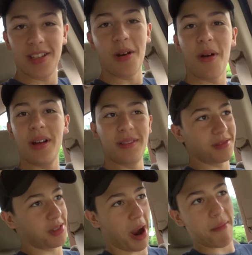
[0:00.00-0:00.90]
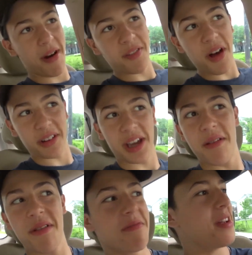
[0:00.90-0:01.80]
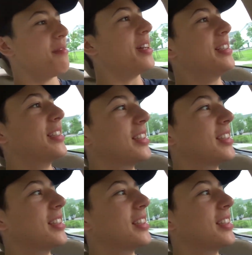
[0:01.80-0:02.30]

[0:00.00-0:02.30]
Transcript: you know what, grab my vlog camera, baby.